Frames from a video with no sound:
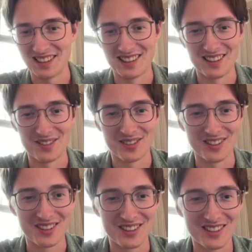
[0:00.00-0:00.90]
I
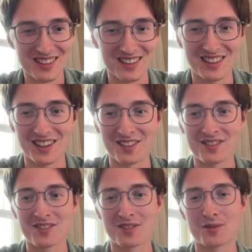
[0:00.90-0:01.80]
think that
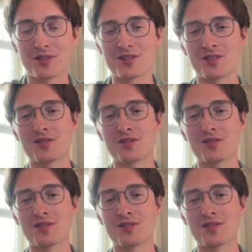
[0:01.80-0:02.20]
answers the question.